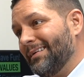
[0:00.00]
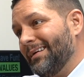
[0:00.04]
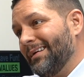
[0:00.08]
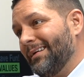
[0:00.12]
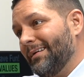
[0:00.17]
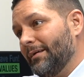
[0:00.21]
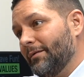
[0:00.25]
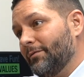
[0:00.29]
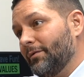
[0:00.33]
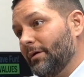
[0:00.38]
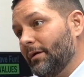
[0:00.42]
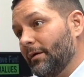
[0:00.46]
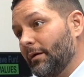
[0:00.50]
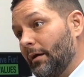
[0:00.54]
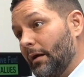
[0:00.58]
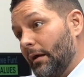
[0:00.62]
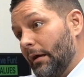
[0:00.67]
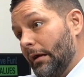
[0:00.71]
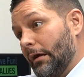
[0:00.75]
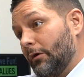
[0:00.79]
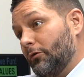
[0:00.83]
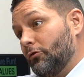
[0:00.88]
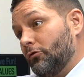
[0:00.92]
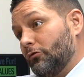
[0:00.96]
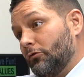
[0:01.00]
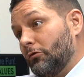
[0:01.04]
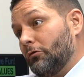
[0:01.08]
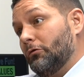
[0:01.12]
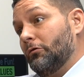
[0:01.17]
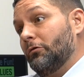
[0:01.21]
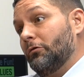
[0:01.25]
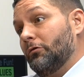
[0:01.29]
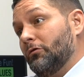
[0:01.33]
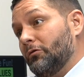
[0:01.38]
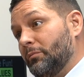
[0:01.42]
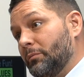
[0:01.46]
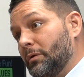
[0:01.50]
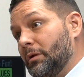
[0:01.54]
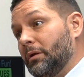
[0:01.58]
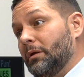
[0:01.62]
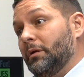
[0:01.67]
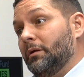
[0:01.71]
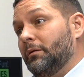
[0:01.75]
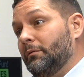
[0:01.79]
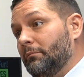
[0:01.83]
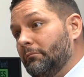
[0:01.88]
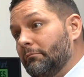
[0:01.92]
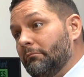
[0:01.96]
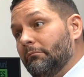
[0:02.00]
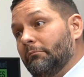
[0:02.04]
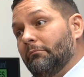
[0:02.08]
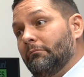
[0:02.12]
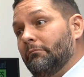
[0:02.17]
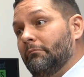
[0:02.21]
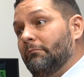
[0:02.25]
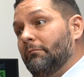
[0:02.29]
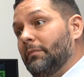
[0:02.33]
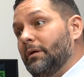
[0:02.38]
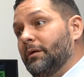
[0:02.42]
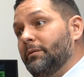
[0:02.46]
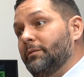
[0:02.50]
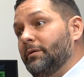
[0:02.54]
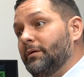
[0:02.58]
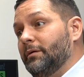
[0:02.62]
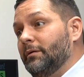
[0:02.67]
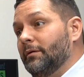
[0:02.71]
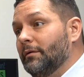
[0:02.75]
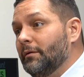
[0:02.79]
It's like giving extra earnest money, maybe,